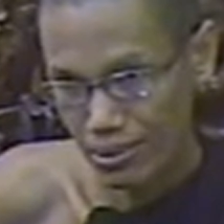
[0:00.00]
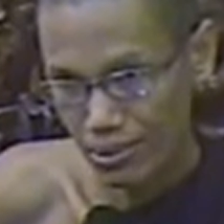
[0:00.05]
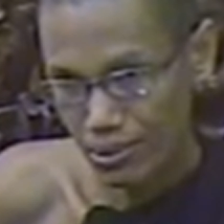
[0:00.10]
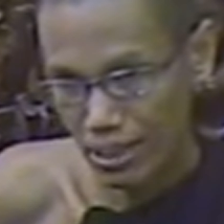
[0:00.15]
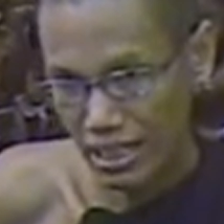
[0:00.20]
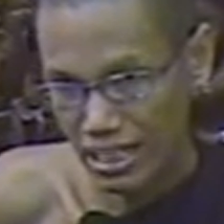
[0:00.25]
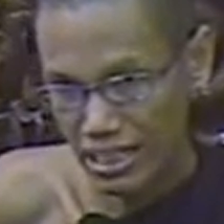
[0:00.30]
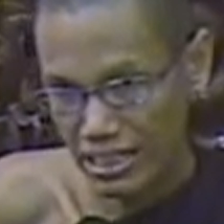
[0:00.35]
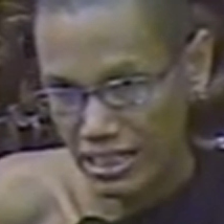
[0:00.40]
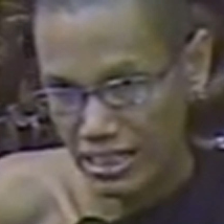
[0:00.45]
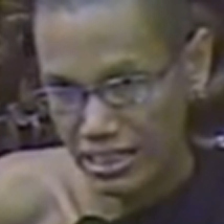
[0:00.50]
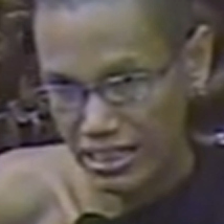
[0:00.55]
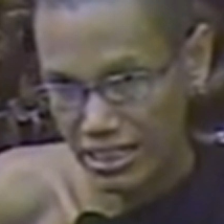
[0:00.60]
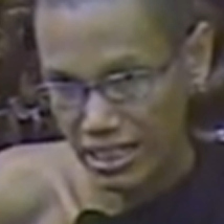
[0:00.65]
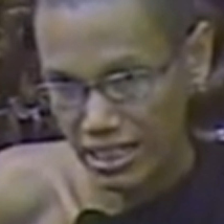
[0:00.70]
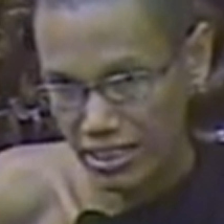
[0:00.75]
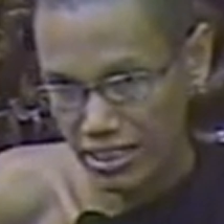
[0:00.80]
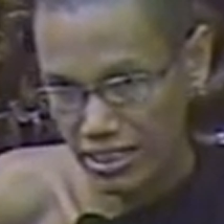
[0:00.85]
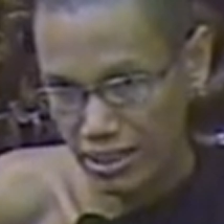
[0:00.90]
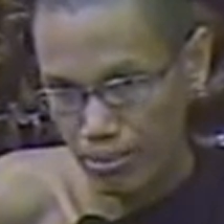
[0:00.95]
One is
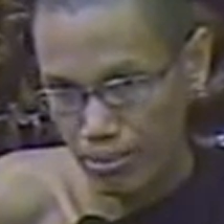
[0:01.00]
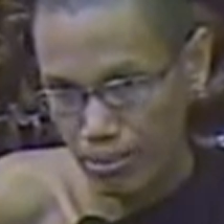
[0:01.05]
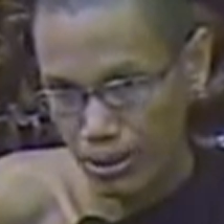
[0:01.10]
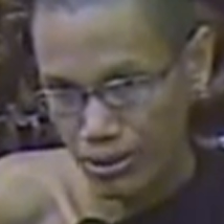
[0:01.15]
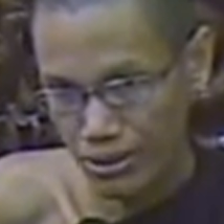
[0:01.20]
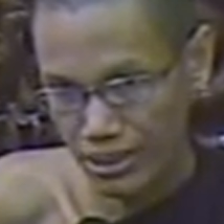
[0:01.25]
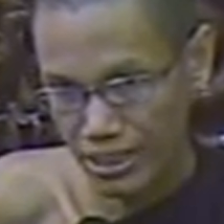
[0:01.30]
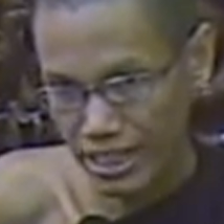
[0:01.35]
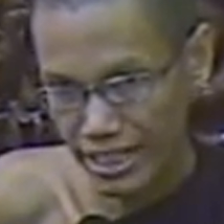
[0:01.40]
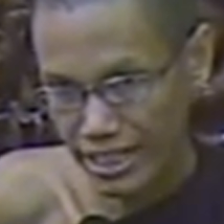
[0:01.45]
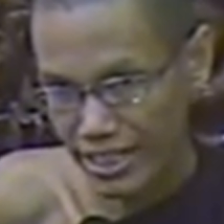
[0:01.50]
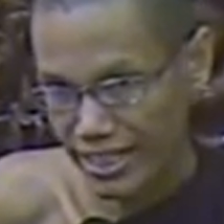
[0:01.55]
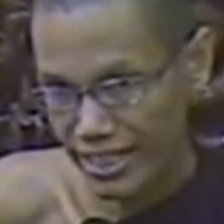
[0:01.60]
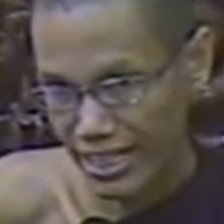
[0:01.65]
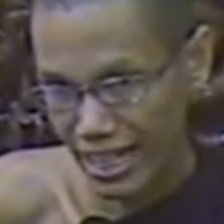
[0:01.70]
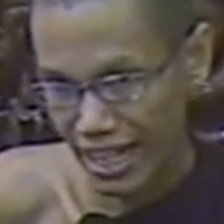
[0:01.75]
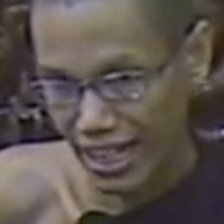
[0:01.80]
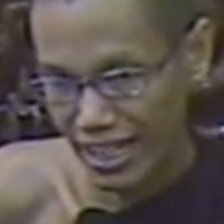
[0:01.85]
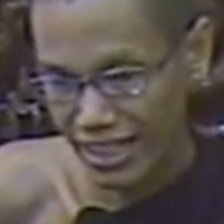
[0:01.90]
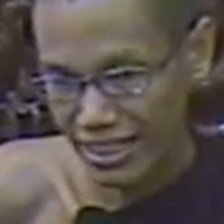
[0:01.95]
uh,
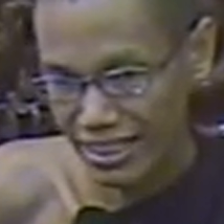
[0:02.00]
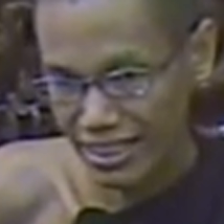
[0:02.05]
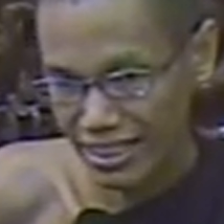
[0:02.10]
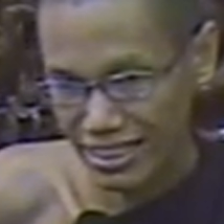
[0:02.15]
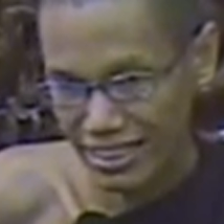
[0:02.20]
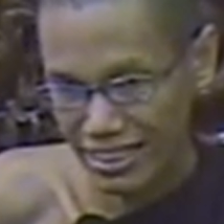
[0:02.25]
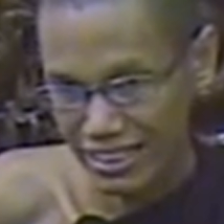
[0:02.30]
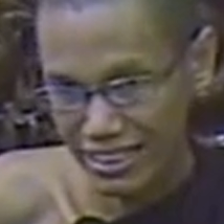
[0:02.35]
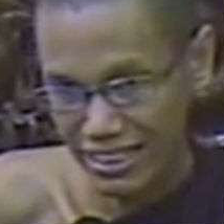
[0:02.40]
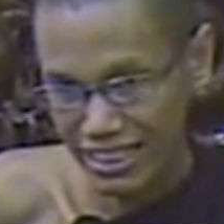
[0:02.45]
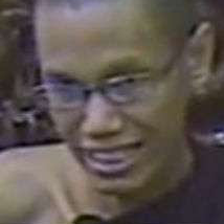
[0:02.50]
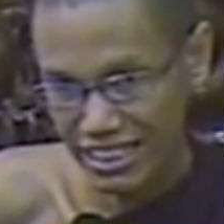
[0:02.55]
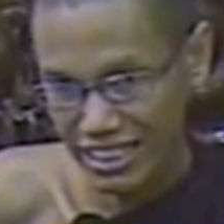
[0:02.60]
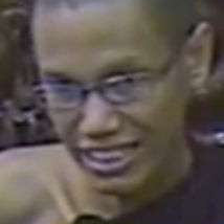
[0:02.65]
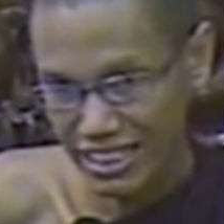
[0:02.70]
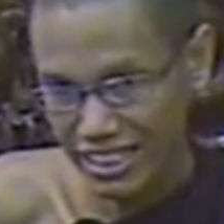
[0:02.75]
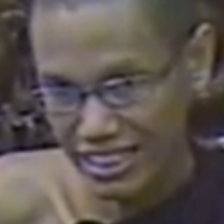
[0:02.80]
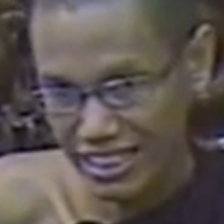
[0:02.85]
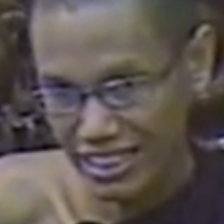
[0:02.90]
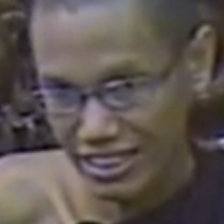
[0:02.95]
samocheda,
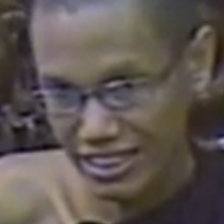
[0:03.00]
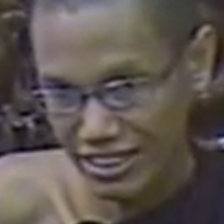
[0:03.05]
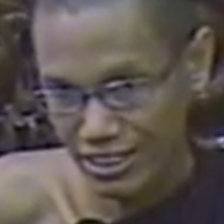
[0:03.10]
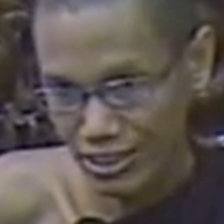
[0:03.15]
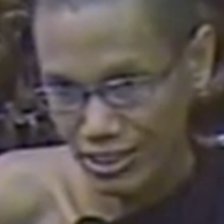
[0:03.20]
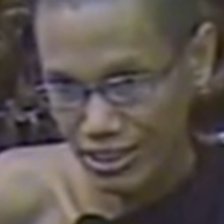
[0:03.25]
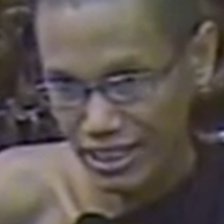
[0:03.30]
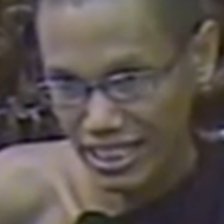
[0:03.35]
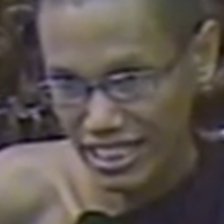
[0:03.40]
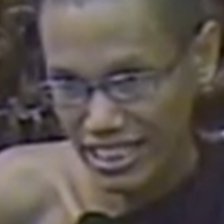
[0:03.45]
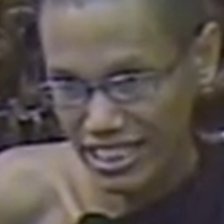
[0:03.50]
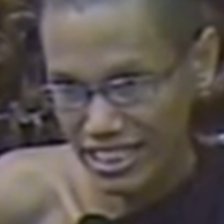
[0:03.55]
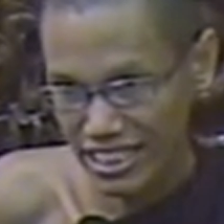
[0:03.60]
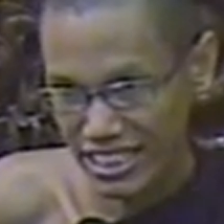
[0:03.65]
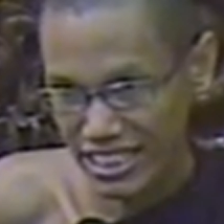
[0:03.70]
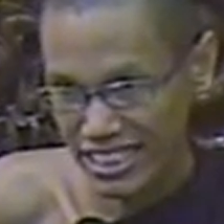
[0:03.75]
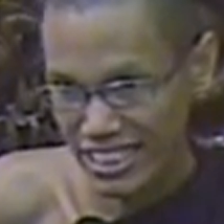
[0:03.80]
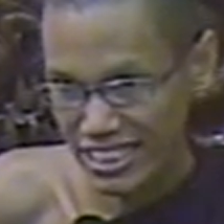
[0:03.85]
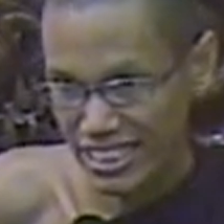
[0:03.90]
cutting totally.